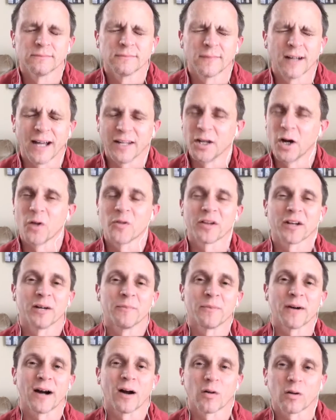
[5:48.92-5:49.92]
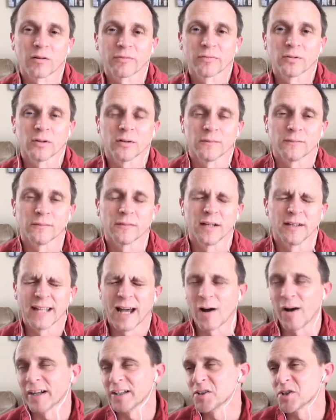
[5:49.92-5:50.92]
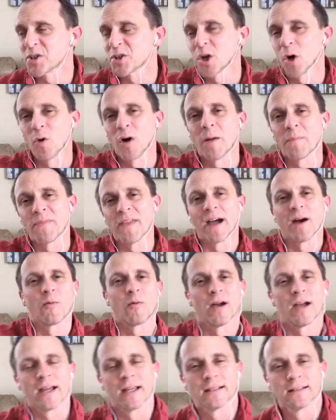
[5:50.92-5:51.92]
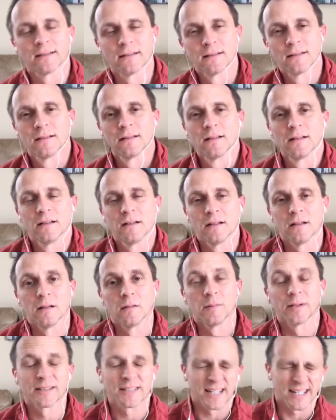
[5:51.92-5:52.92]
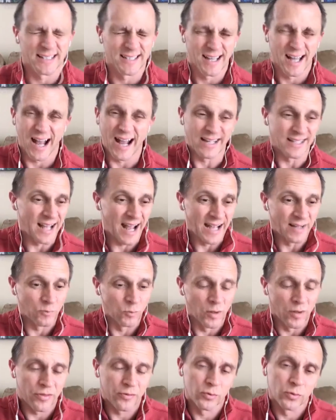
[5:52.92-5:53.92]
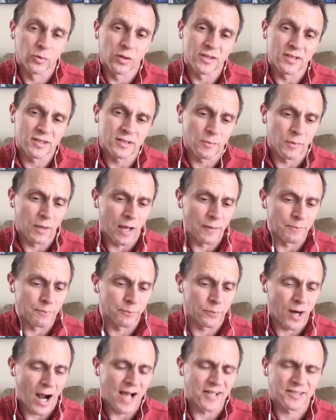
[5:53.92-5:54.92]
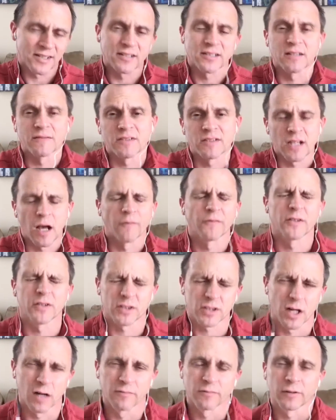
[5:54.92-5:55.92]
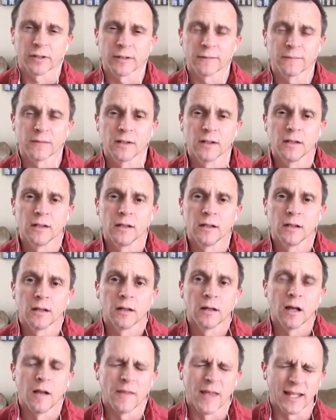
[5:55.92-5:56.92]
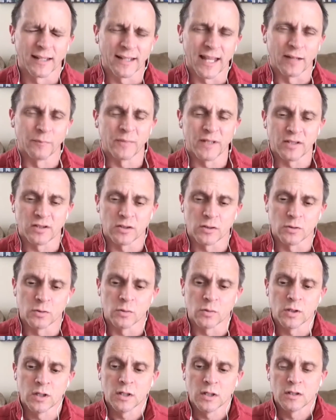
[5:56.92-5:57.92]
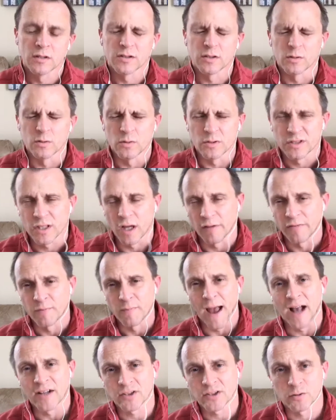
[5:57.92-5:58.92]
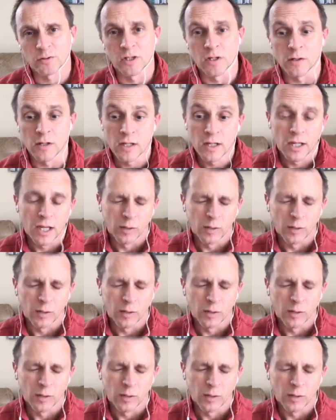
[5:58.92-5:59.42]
I know that I'm powerful. And now I can show up that way. Because I went through a process of self-discovery. And that led me to self-mastery.